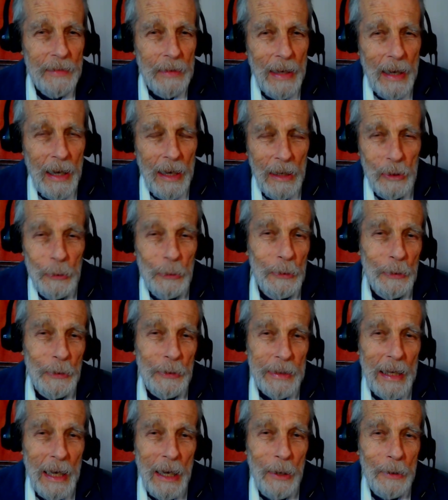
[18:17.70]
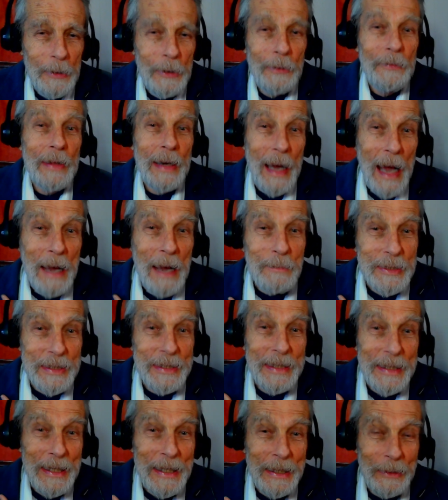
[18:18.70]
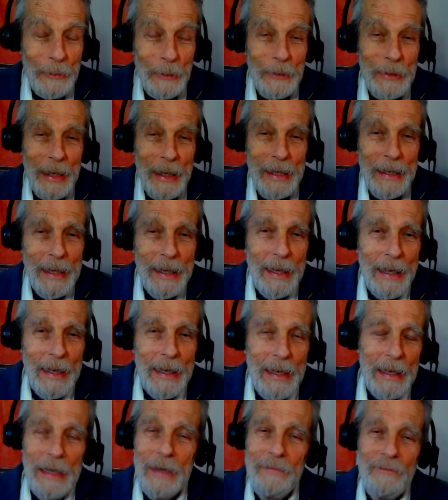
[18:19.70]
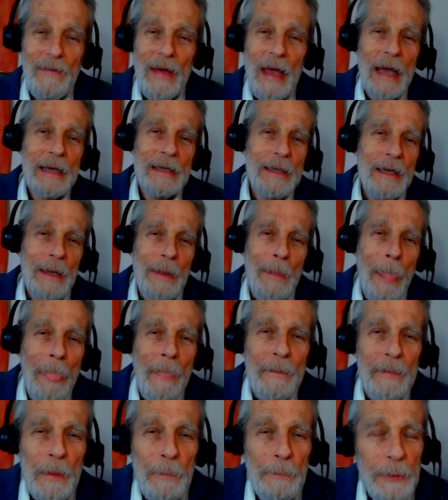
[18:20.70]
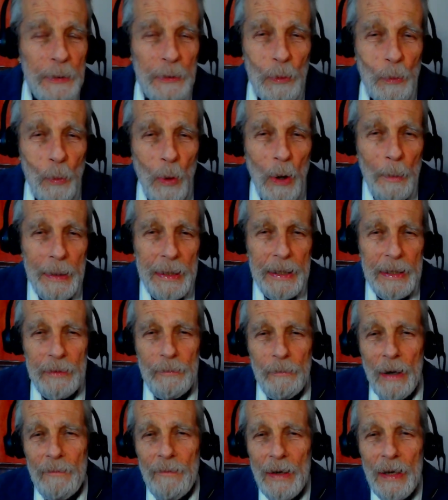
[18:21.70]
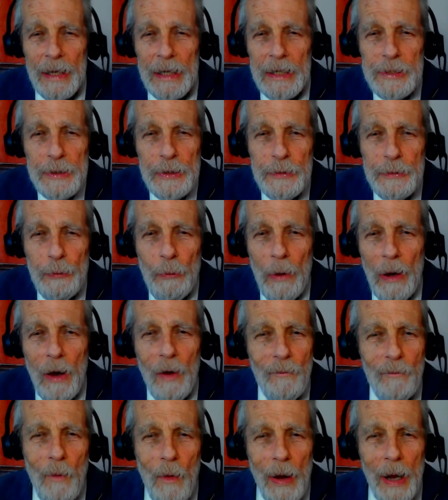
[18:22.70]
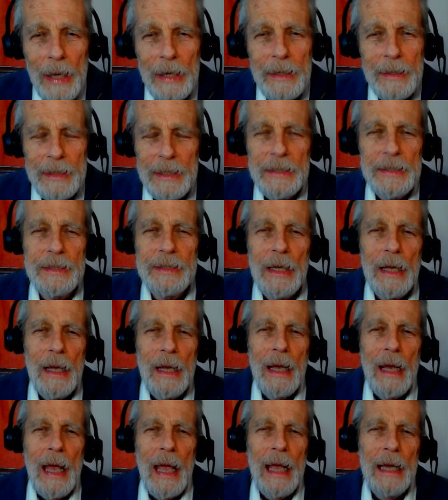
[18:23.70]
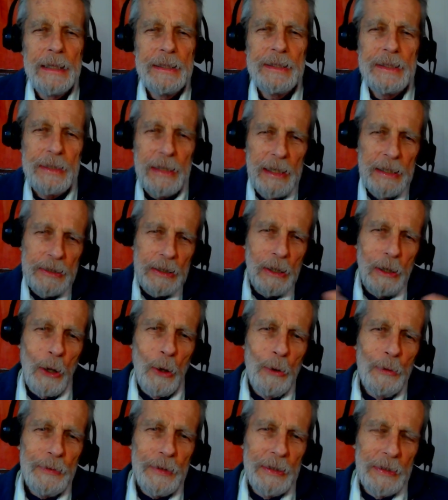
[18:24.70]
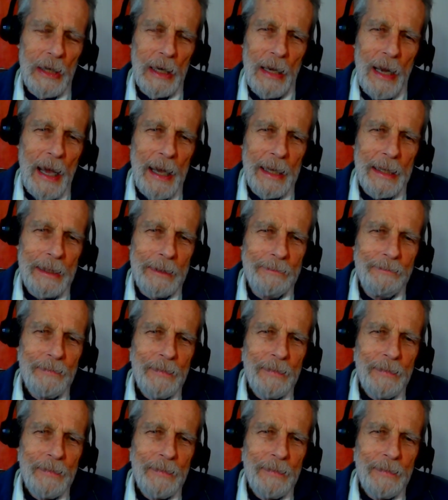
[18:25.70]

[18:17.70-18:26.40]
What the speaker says: lunar calendar that I'm seeing. Okay, in fact, the pure woman in Revelation 12:1 is clothed in the light,